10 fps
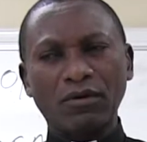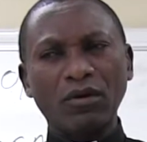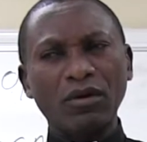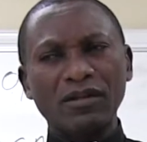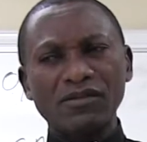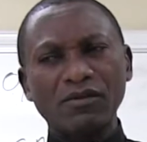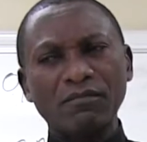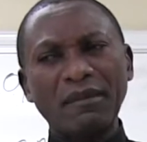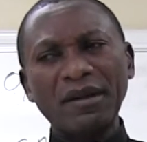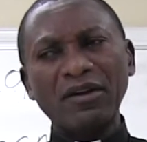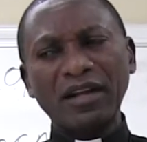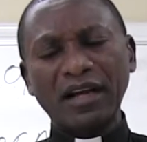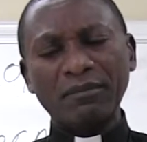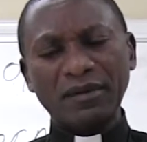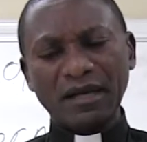Called of Babylonian
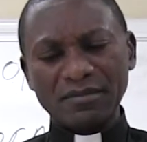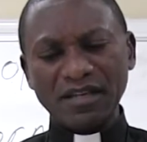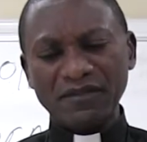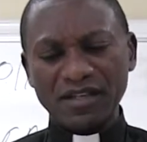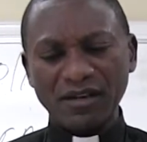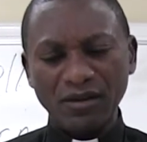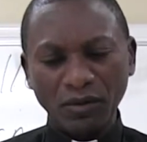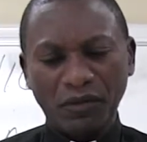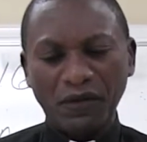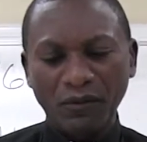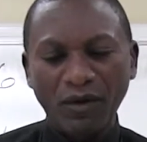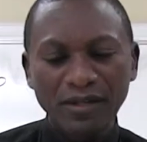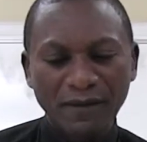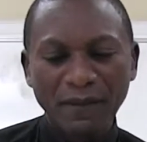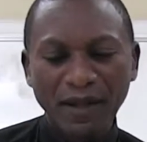captivity, Luther wrote